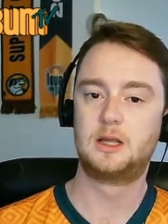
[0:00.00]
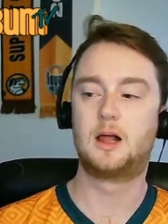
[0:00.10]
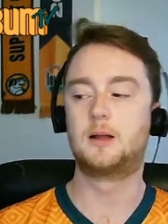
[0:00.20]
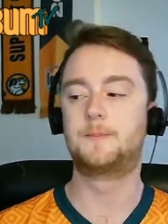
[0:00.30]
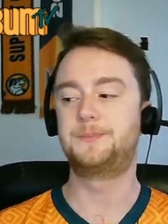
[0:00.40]

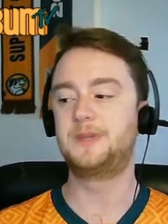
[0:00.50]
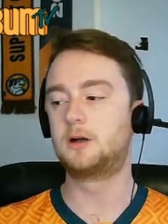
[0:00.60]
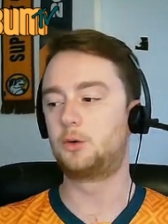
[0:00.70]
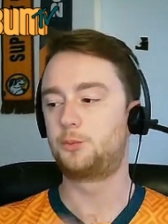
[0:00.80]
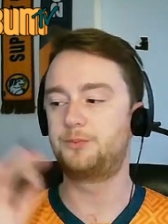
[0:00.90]
Um, you
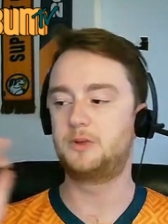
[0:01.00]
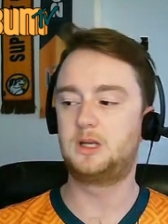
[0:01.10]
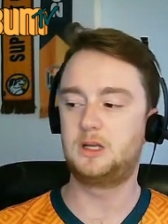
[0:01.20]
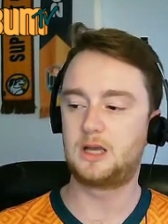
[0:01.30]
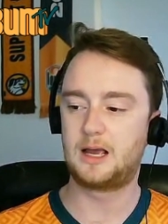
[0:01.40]
know,
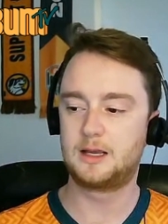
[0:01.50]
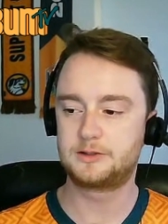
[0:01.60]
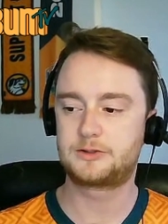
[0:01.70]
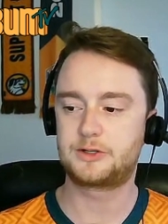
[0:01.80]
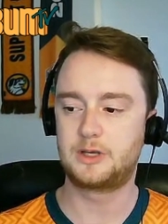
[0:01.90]
he
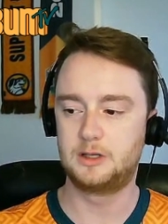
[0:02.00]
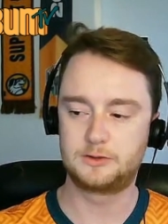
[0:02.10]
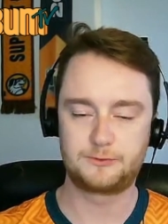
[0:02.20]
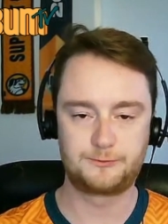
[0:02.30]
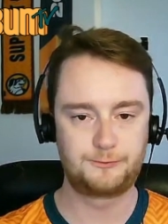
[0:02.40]
has his